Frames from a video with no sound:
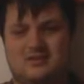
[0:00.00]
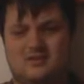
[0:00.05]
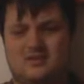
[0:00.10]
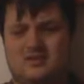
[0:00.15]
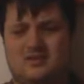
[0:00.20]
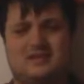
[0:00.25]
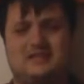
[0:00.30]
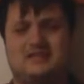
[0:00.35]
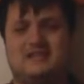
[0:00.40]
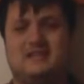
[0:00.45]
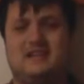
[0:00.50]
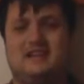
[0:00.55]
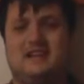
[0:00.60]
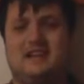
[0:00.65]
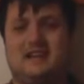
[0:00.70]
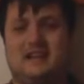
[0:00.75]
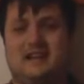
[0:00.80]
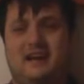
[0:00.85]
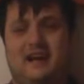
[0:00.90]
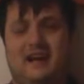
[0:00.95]
But it's
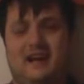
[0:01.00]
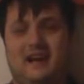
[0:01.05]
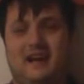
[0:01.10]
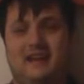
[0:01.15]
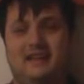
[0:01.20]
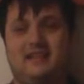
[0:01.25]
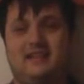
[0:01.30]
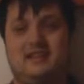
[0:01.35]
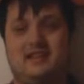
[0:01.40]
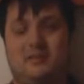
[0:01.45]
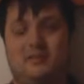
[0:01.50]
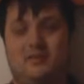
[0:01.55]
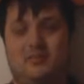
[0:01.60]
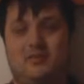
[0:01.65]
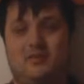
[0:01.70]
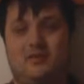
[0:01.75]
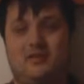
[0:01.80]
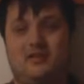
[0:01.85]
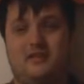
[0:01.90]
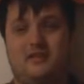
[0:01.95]
still kinda
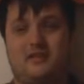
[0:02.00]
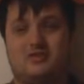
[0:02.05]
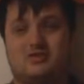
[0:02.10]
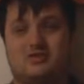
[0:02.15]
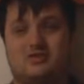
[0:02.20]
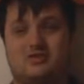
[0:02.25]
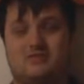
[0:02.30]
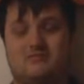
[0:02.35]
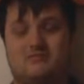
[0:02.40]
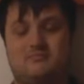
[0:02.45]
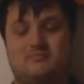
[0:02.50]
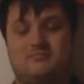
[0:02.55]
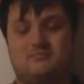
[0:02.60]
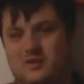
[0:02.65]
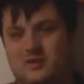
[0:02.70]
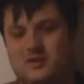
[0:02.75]
bothersome.